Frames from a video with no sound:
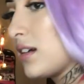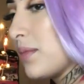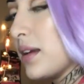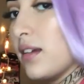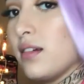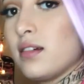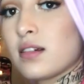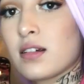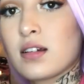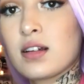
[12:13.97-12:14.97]
I mean,
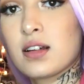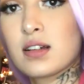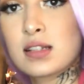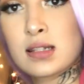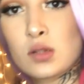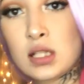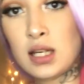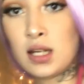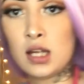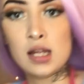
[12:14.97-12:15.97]
still
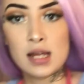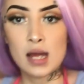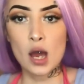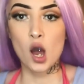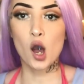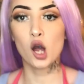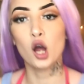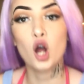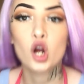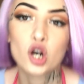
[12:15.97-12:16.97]
skinny.
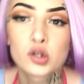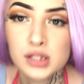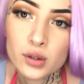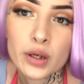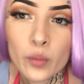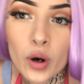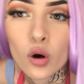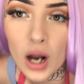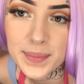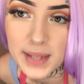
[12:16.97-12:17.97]
A girl still can wear
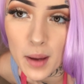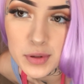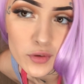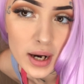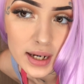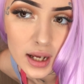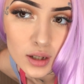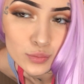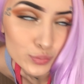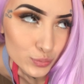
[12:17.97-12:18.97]
crop tops right now.